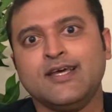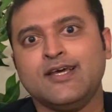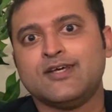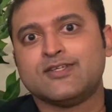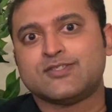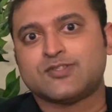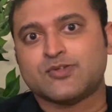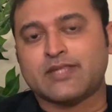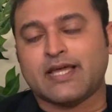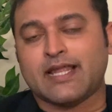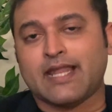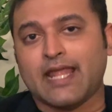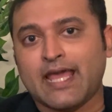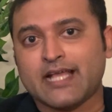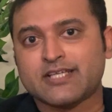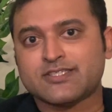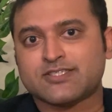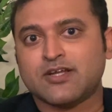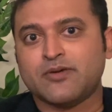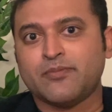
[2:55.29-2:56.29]
So that
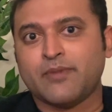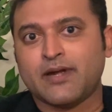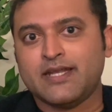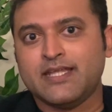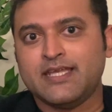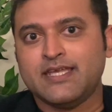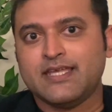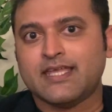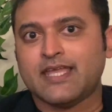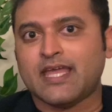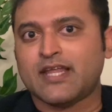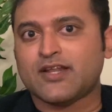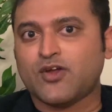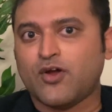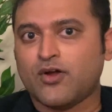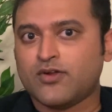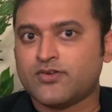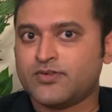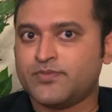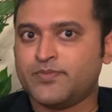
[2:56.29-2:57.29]
extra money can
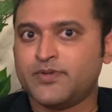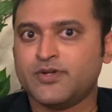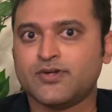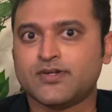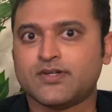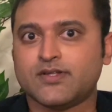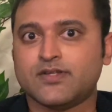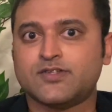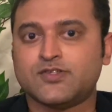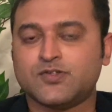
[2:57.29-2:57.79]
contribute